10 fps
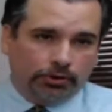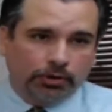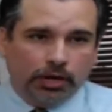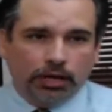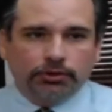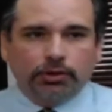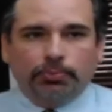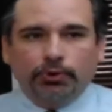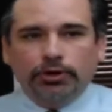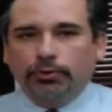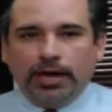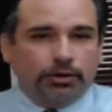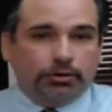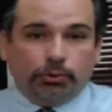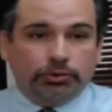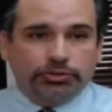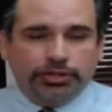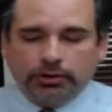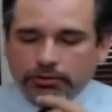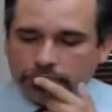or under a 0.08 or
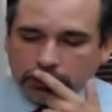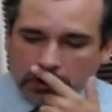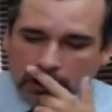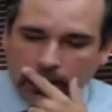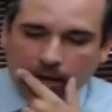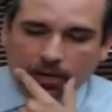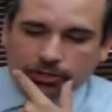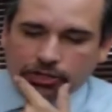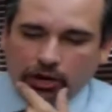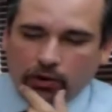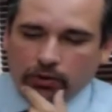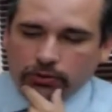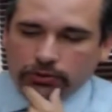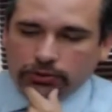zeros. So